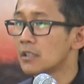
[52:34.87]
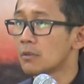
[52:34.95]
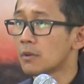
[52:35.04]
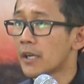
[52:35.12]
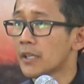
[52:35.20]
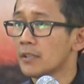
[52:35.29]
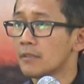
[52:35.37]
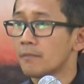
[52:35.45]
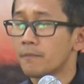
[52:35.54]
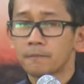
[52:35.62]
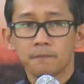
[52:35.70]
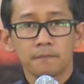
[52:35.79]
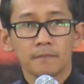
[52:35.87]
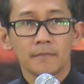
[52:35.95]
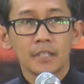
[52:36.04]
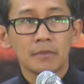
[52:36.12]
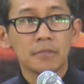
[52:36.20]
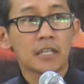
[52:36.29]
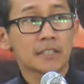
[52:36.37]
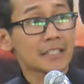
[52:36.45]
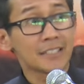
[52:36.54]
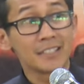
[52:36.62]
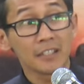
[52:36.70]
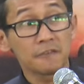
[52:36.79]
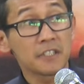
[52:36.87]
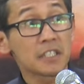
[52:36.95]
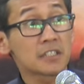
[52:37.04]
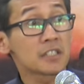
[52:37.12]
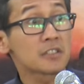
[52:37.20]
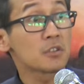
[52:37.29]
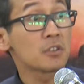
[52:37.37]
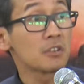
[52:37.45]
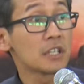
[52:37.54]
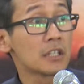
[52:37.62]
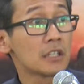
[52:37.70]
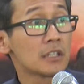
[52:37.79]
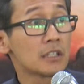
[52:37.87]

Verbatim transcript: know why? Because I did not finish the story.